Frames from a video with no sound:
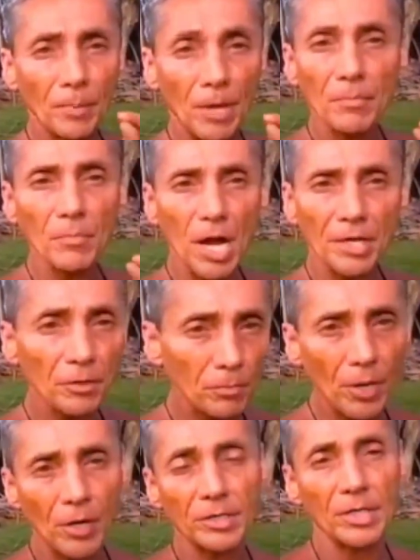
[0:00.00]
pain body to
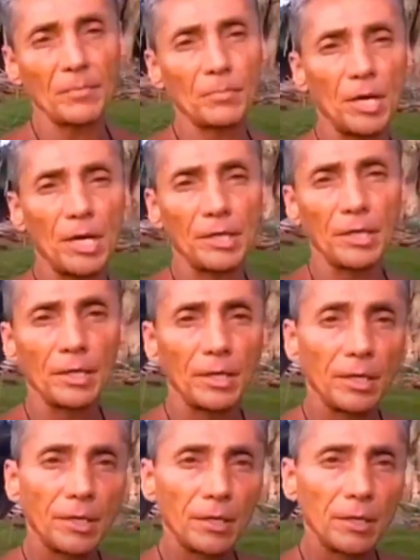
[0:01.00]
parasite body.
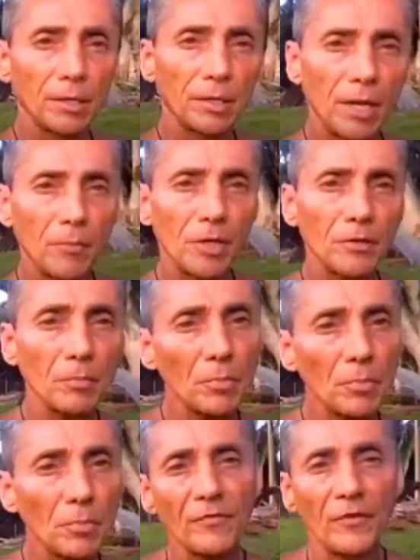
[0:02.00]
Okay, what do you think
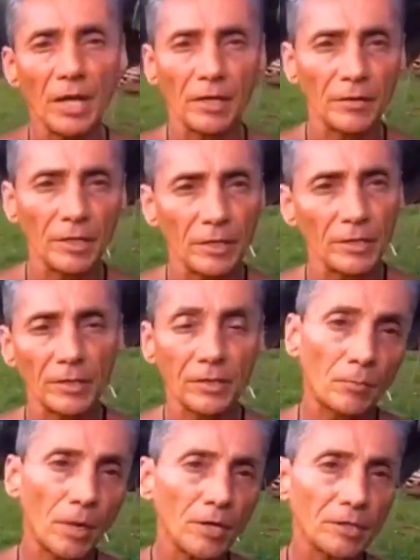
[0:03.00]
body fat is?
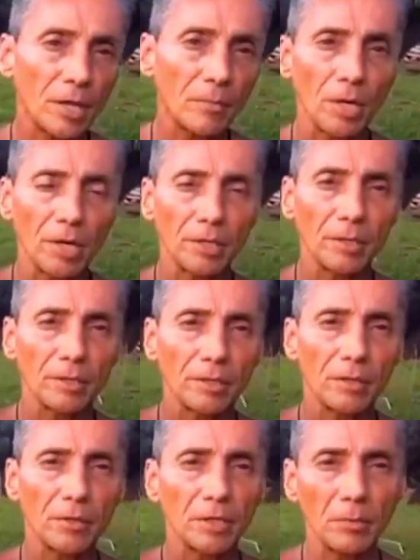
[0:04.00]
It's parasite body.
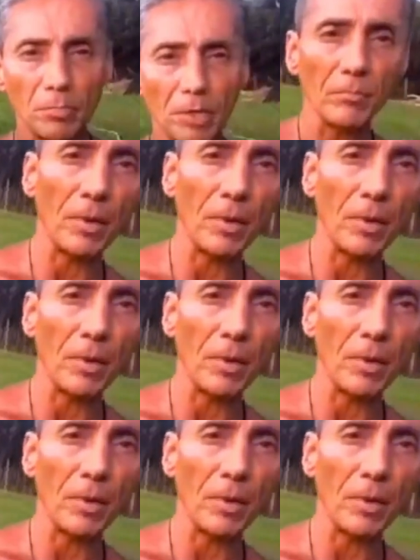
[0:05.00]
You think the big